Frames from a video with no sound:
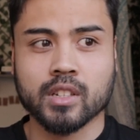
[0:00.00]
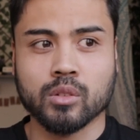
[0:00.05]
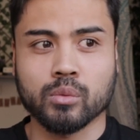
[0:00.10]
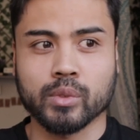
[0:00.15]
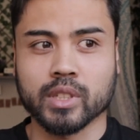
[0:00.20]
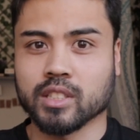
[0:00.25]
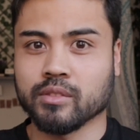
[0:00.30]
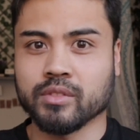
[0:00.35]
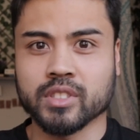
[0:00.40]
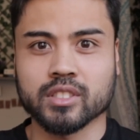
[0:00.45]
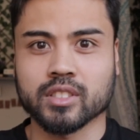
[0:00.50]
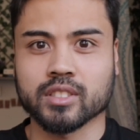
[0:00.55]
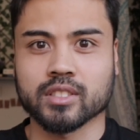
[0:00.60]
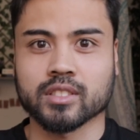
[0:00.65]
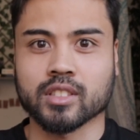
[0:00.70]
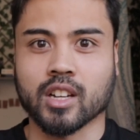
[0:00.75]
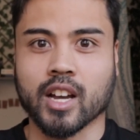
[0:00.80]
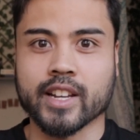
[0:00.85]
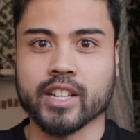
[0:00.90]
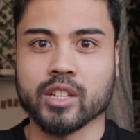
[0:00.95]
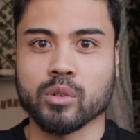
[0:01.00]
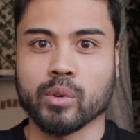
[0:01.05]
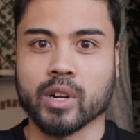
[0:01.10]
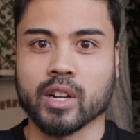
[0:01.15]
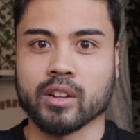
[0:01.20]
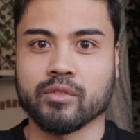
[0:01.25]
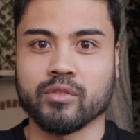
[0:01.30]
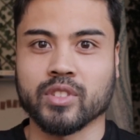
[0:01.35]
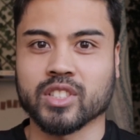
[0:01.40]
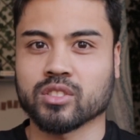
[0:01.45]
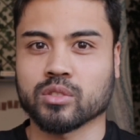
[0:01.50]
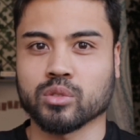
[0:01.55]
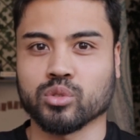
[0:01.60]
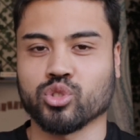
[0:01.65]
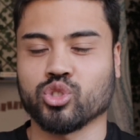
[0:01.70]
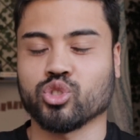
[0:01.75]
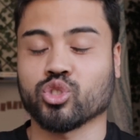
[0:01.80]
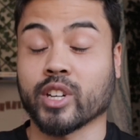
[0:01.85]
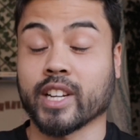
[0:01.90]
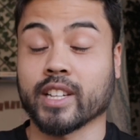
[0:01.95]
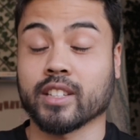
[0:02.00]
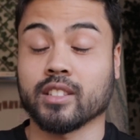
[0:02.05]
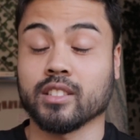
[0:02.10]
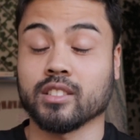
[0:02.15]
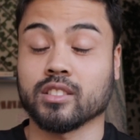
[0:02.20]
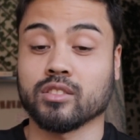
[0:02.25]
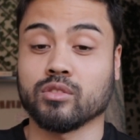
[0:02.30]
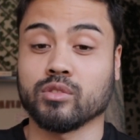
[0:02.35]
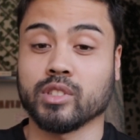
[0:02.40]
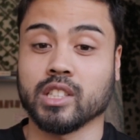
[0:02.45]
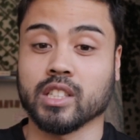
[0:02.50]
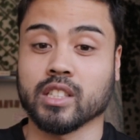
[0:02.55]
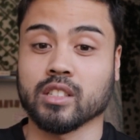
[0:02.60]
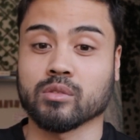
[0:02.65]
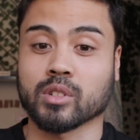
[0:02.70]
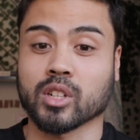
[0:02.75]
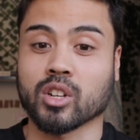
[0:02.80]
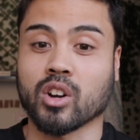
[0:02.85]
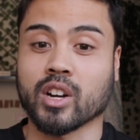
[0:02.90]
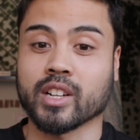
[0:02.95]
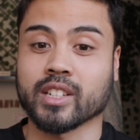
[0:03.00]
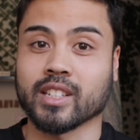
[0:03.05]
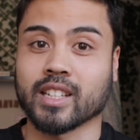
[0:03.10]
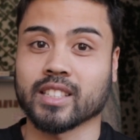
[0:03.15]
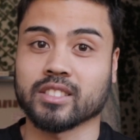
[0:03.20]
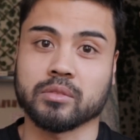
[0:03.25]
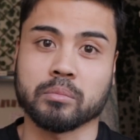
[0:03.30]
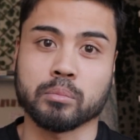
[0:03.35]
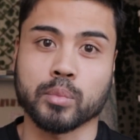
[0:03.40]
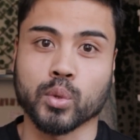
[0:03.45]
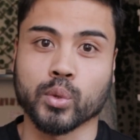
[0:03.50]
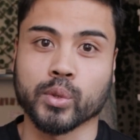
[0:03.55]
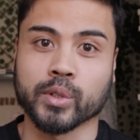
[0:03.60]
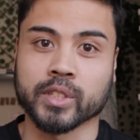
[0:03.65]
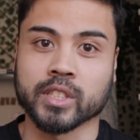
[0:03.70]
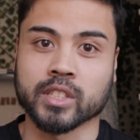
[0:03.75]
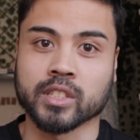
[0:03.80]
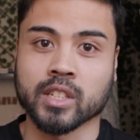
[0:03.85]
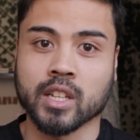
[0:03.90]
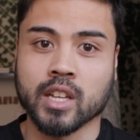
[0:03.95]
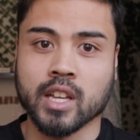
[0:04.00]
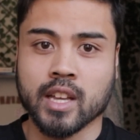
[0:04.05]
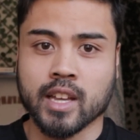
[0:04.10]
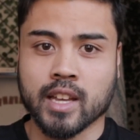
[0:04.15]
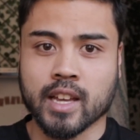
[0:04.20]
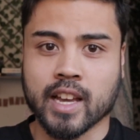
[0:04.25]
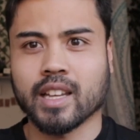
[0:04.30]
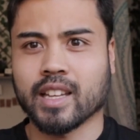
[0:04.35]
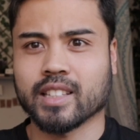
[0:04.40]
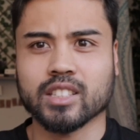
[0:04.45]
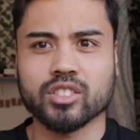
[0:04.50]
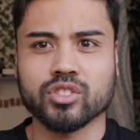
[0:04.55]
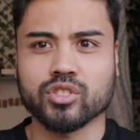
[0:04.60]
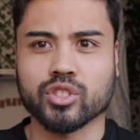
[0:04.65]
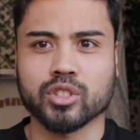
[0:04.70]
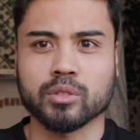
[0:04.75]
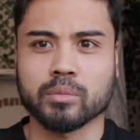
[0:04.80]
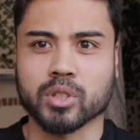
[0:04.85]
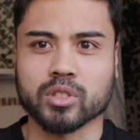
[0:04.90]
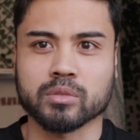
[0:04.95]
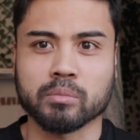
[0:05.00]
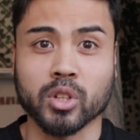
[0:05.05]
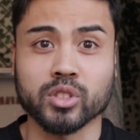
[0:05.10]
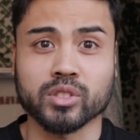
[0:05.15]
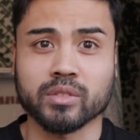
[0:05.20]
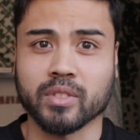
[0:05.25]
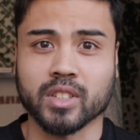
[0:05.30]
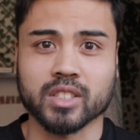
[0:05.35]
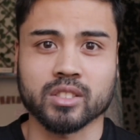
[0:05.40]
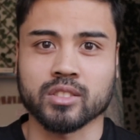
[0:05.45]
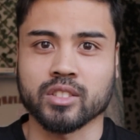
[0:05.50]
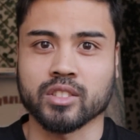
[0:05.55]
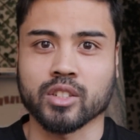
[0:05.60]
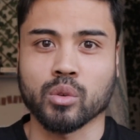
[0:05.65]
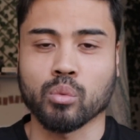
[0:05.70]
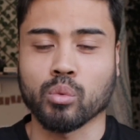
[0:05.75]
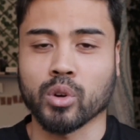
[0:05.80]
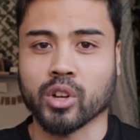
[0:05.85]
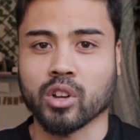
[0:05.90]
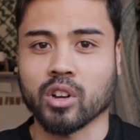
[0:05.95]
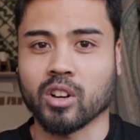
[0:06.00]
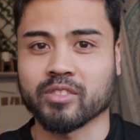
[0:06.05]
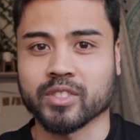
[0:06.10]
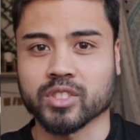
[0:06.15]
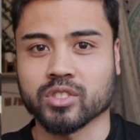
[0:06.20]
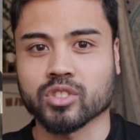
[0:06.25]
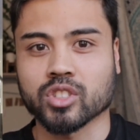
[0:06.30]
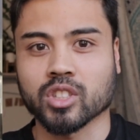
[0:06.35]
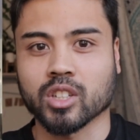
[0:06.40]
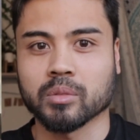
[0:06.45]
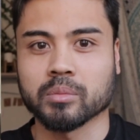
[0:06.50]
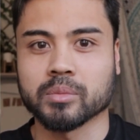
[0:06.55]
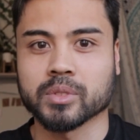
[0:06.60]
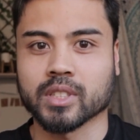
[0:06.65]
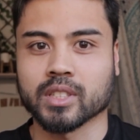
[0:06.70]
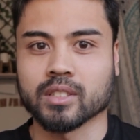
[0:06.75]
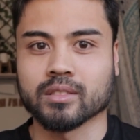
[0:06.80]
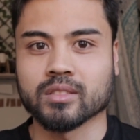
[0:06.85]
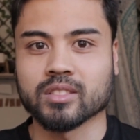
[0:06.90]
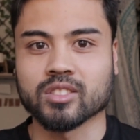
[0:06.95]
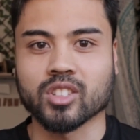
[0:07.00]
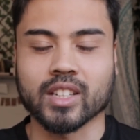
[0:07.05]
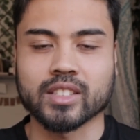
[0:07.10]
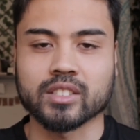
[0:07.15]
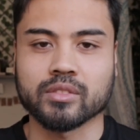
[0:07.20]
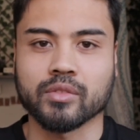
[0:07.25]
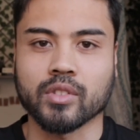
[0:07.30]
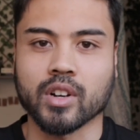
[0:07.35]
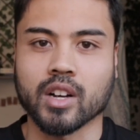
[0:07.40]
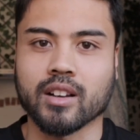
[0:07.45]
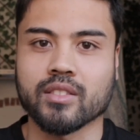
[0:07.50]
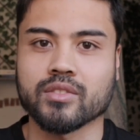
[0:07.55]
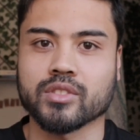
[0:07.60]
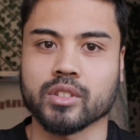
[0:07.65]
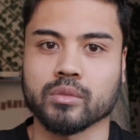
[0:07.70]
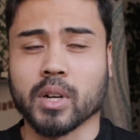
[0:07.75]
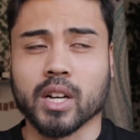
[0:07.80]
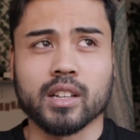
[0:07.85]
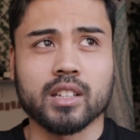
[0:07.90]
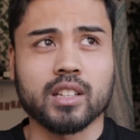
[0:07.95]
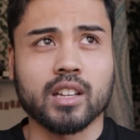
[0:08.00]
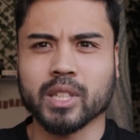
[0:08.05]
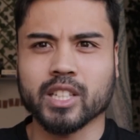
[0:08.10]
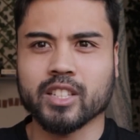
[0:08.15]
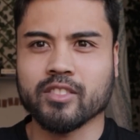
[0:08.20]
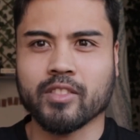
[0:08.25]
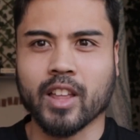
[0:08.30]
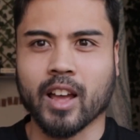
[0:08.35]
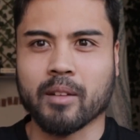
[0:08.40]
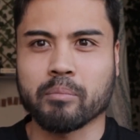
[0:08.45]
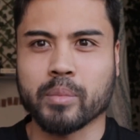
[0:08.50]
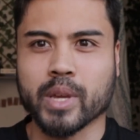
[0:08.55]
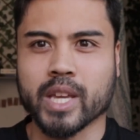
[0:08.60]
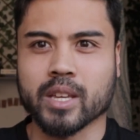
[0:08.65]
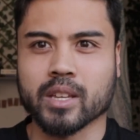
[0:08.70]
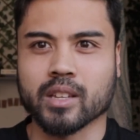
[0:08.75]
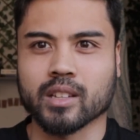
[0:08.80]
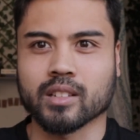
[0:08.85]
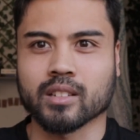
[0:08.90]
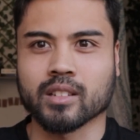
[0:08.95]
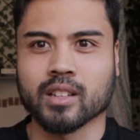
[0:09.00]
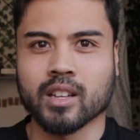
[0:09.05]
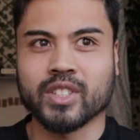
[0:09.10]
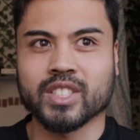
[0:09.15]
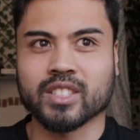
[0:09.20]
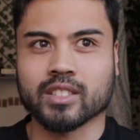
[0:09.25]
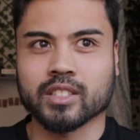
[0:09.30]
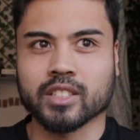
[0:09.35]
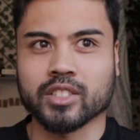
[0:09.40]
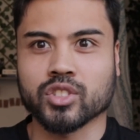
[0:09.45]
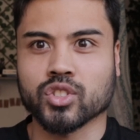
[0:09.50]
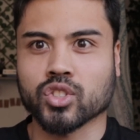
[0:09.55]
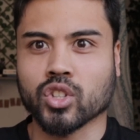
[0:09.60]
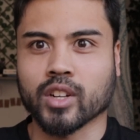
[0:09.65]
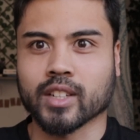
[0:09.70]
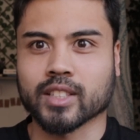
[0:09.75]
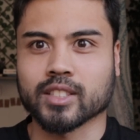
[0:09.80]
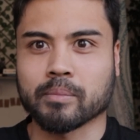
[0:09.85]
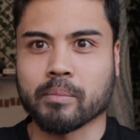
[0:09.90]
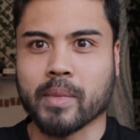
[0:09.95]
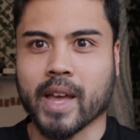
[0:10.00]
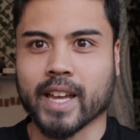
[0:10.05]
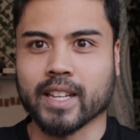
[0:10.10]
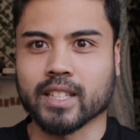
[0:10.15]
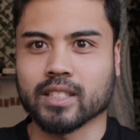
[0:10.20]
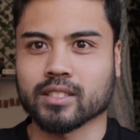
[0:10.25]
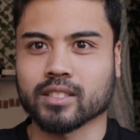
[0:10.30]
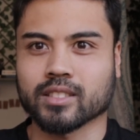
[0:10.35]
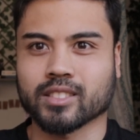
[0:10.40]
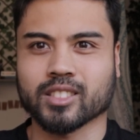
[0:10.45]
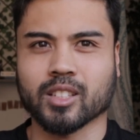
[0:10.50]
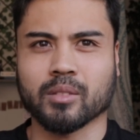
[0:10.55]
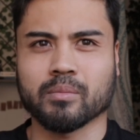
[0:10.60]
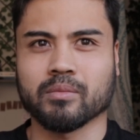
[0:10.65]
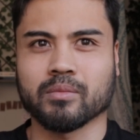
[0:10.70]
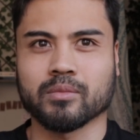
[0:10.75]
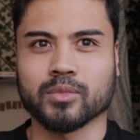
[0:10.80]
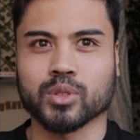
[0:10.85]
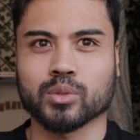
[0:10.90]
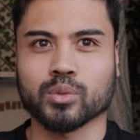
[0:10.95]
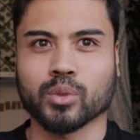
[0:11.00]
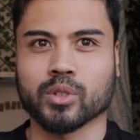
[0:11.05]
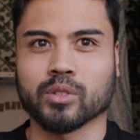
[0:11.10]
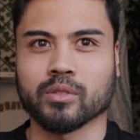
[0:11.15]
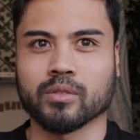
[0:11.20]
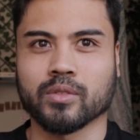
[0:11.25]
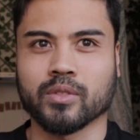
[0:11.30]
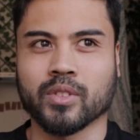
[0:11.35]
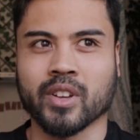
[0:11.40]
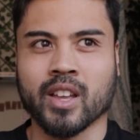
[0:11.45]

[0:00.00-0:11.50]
We live in a society where physical strength isn't really regarded as important. And that's true because most of us, work office jobs and 9 to 5s. But I believe that being physically strong as a man is some sort of